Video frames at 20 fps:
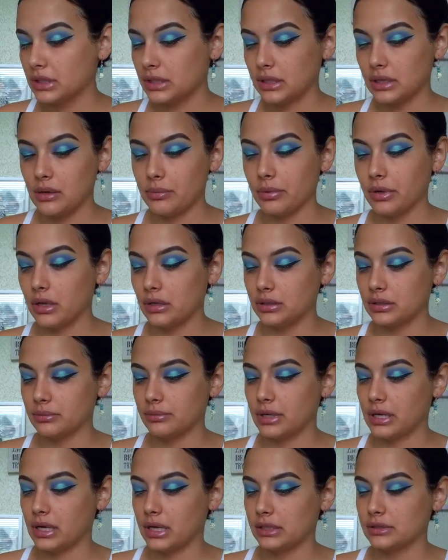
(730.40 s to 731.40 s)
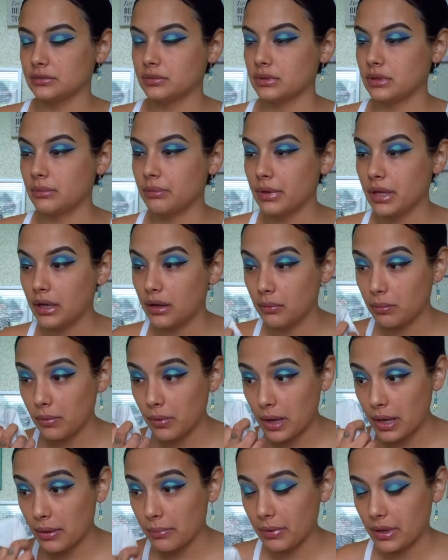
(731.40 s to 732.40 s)
Up under my eyes with a makeup
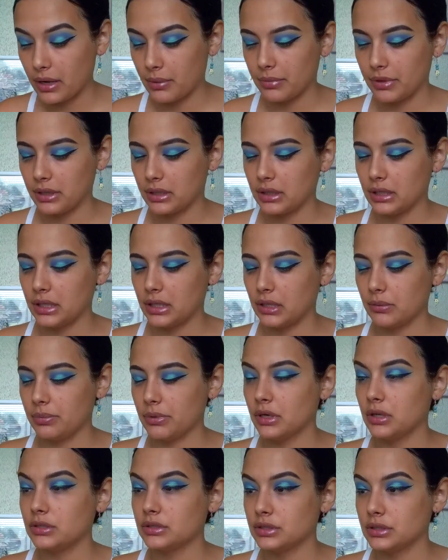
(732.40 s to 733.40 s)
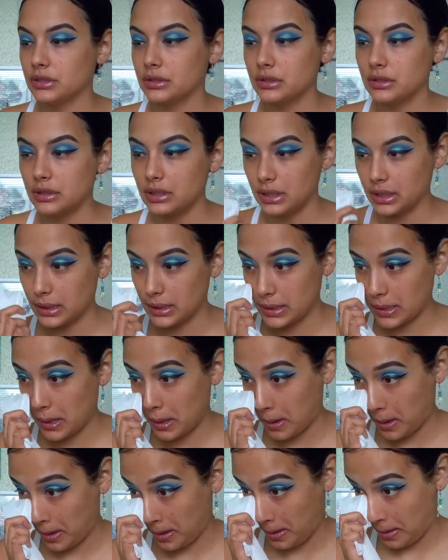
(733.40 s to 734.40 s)
wipe, and I'm gonna clean up under the
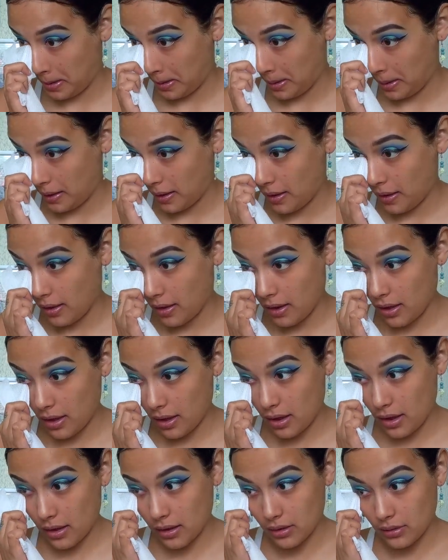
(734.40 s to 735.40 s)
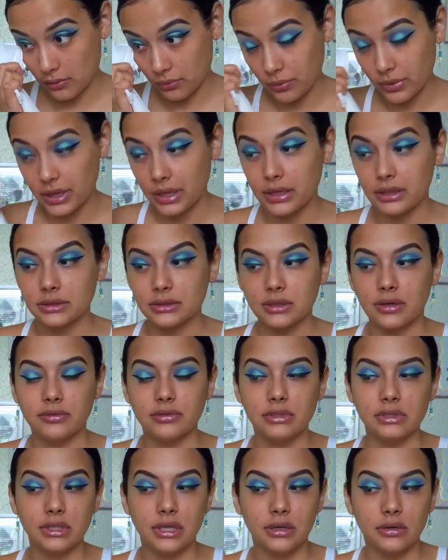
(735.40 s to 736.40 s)
wing, because
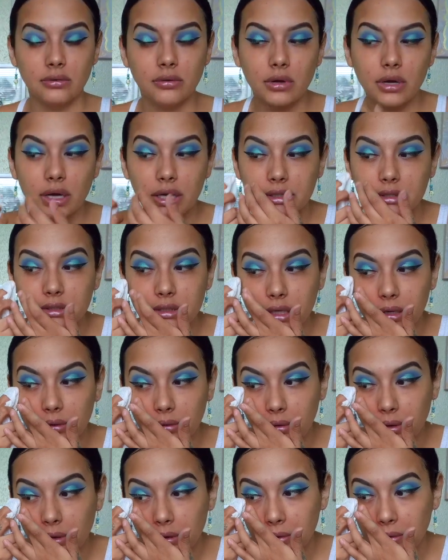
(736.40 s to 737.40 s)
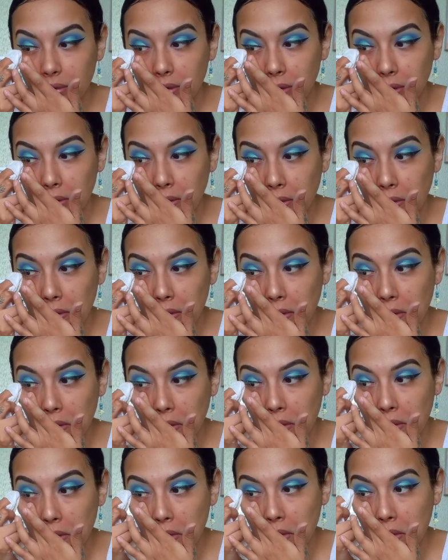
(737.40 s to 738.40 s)
obviously I don't want eyeshadow under it.
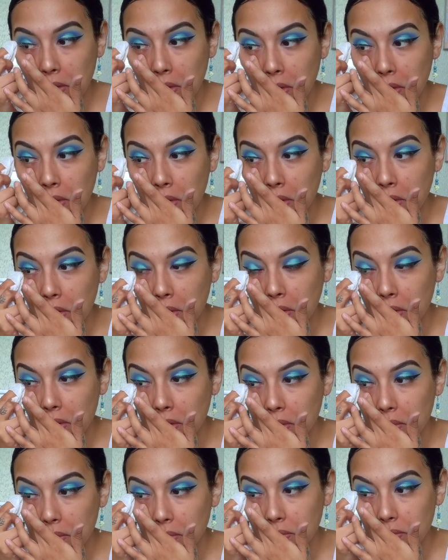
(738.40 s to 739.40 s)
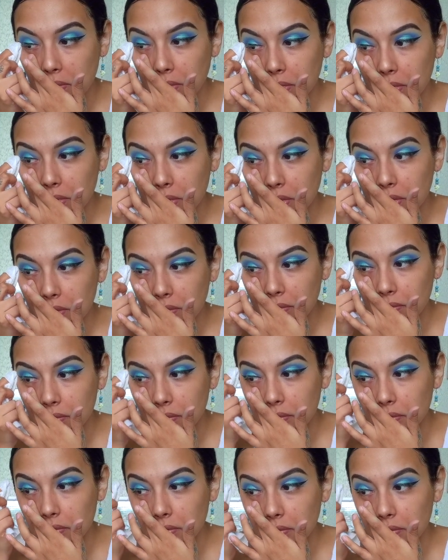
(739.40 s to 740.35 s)
I have to be really careful.